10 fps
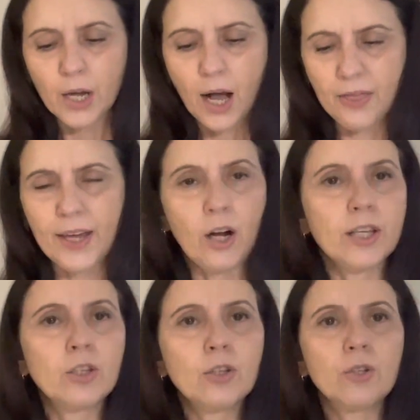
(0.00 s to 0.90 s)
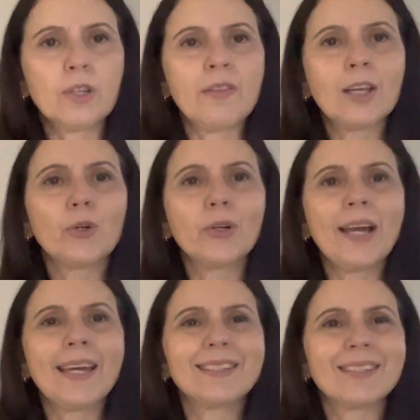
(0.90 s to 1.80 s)
that I use and then
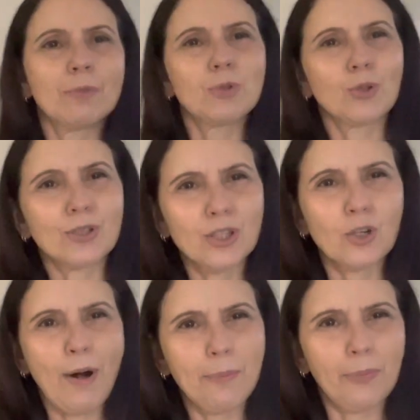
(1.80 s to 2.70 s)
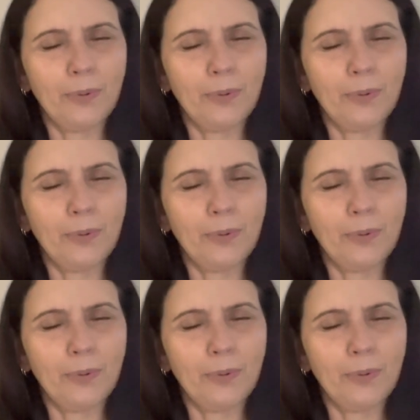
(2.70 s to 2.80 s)
create some sort of scrap